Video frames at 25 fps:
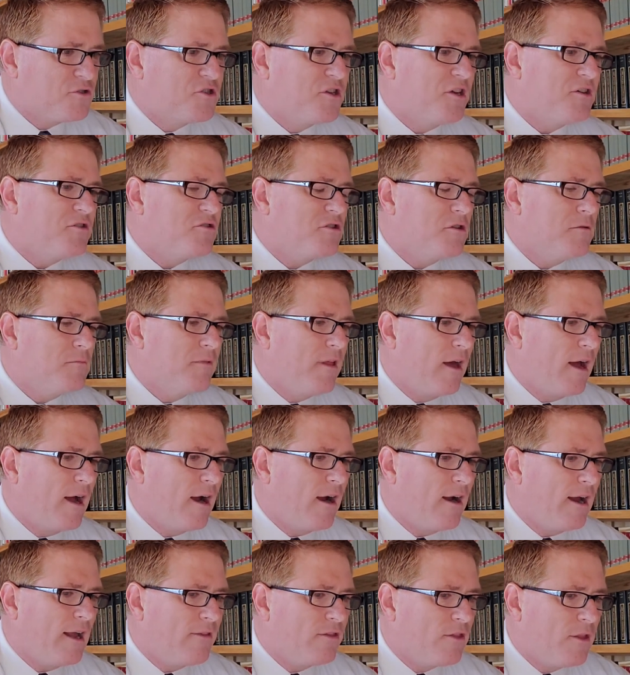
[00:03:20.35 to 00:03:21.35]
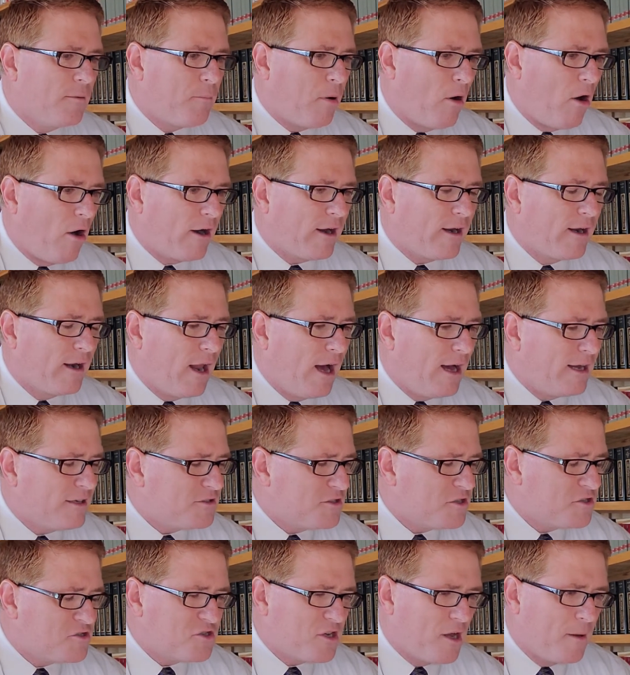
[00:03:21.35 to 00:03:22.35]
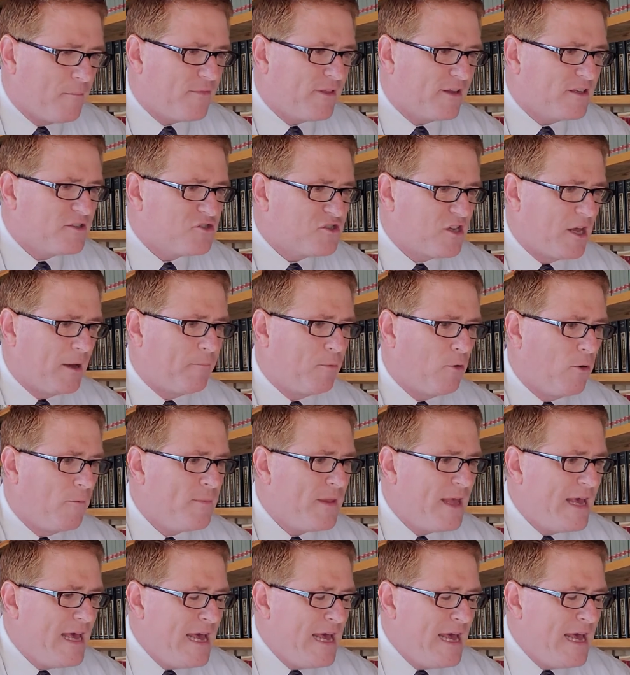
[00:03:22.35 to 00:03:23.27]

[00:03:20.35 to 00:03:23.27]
system there in the parking lot, just something simple.